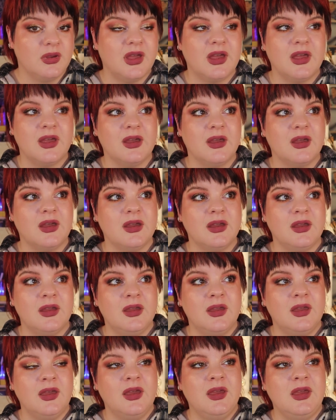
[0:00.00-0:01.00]

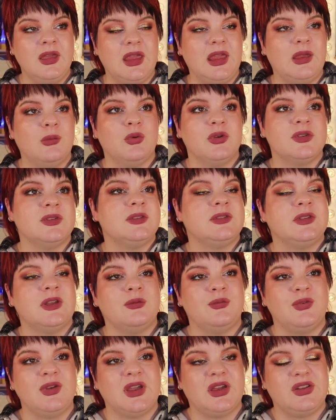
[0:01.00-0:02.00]
It wasn't
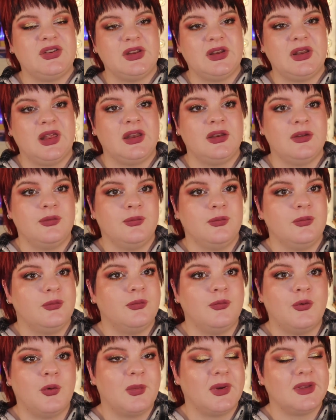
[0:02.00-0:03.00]
something I
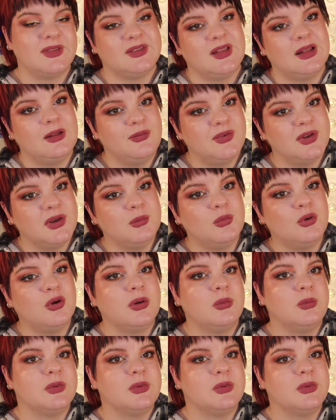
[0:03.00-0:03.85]
did for myself anymore.